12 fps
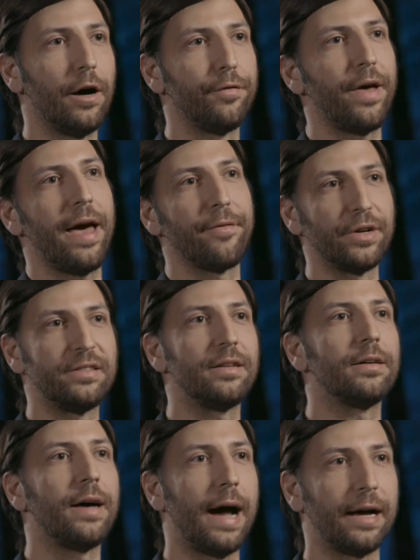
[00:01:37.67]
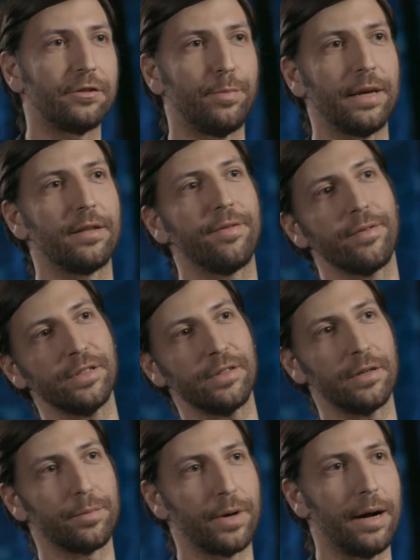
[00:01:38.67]
of every single aspect of every
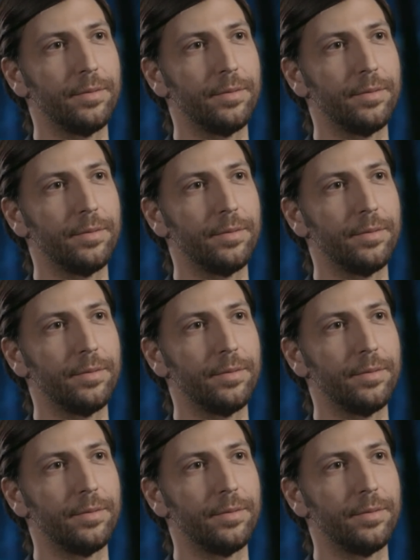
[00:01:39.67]
single